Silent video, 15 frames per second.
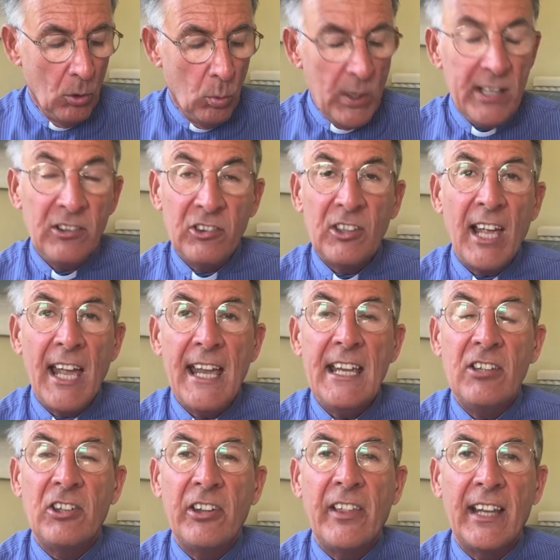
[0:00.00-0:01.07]
We say
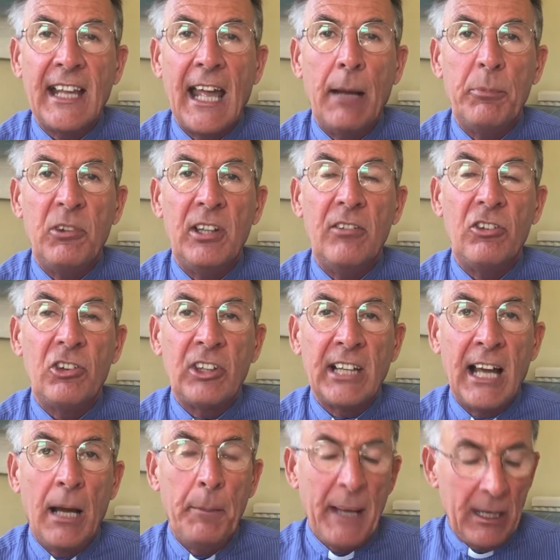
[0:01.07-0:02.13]
to the captives,
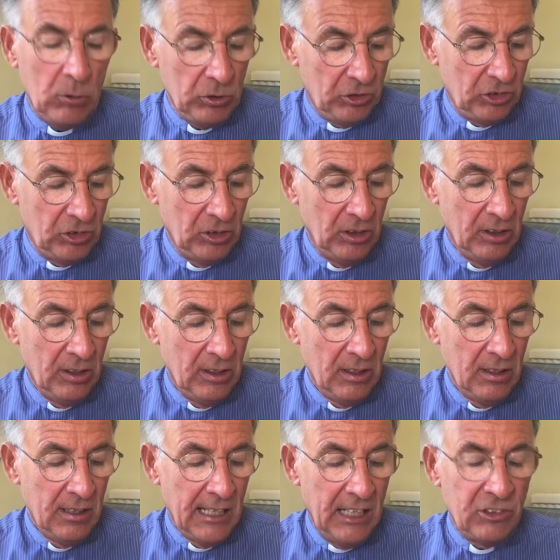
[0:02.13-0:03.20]
come out,
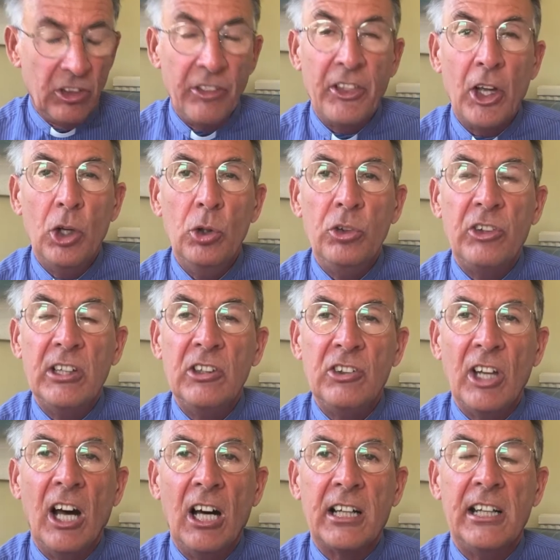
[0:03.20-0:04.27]
and to those in
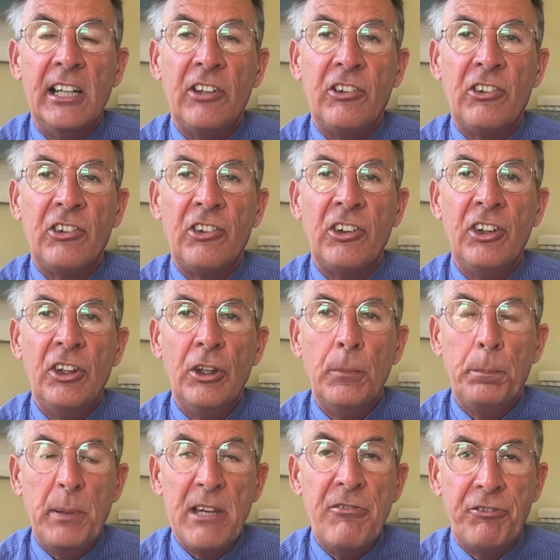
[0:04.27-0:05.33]
darkness,
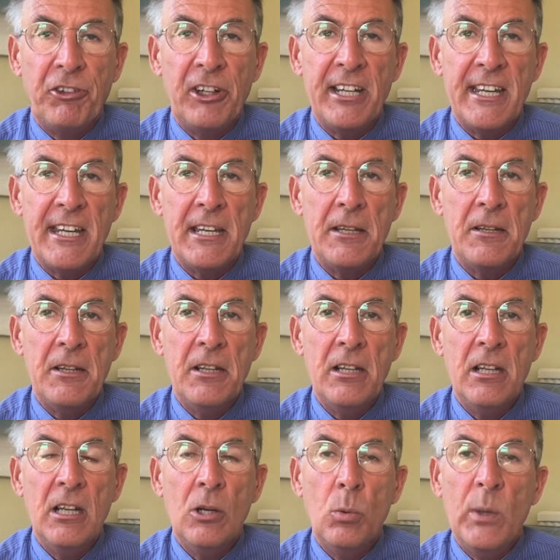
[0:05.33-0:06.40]
be free.
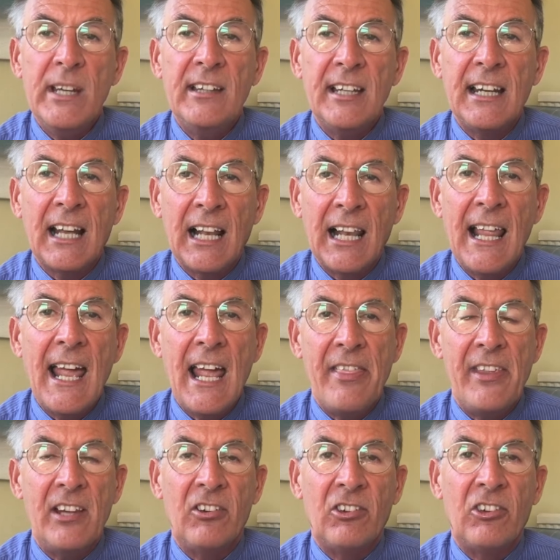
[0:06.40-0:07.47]
We declare
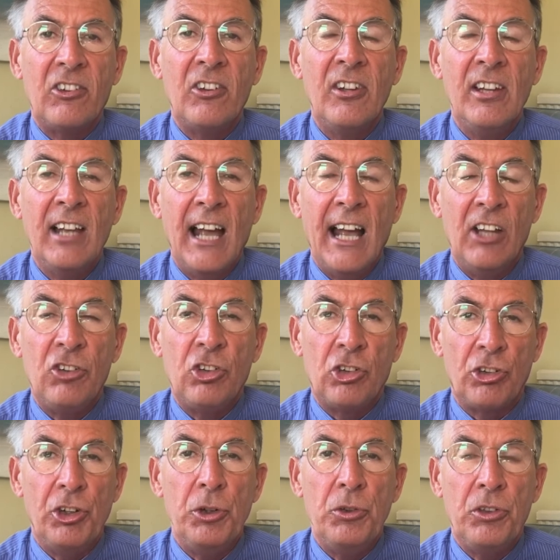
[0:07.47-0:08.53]
this as
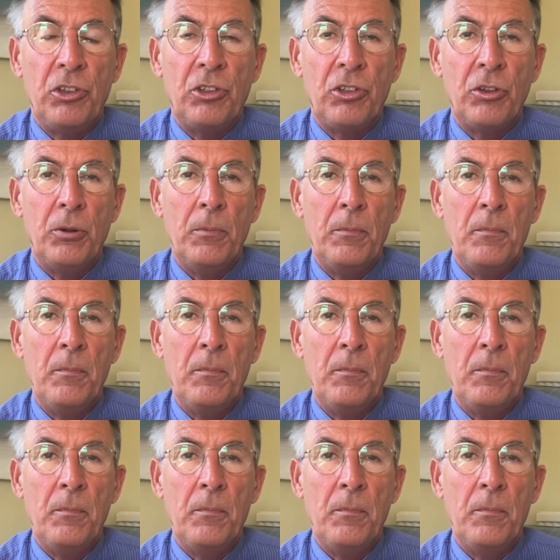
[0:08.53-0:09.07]
truth.